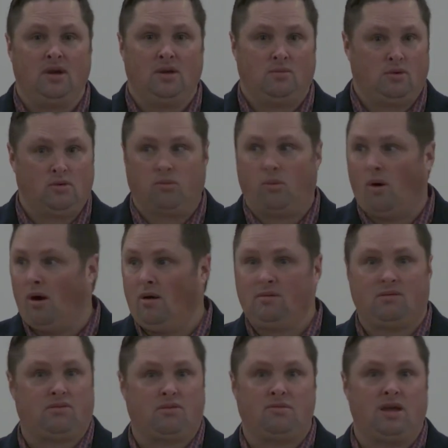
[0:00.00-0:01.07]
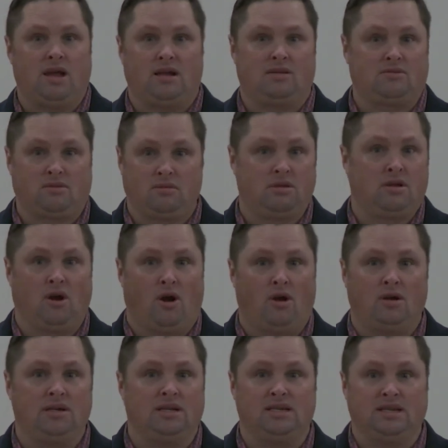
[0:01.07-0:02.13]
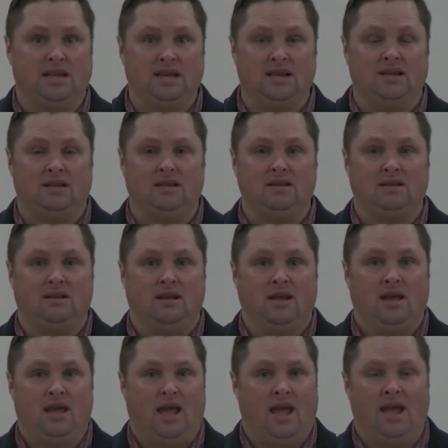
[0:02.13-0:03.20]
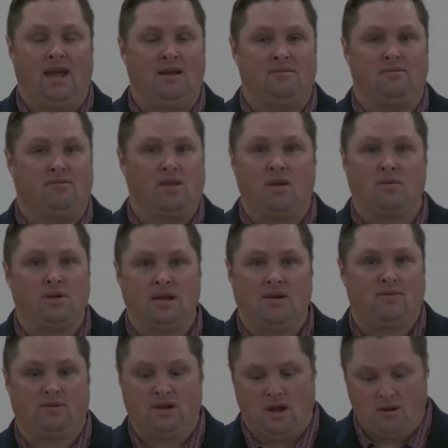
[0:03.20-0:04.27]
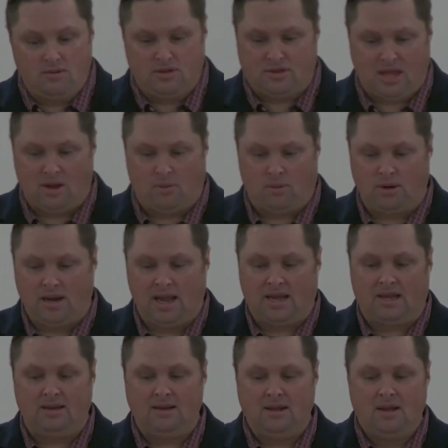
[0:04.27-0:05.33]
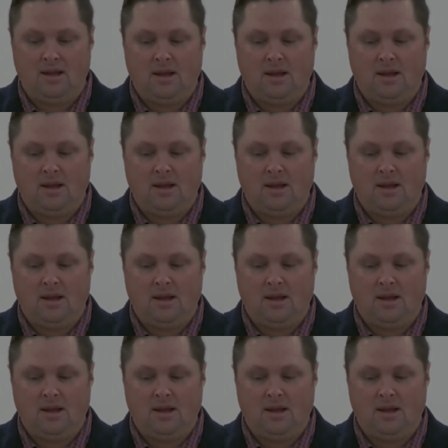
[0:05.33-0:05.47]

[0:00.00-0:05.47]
would walk through, that, through the garden and tend it, and they would never know that they were naked.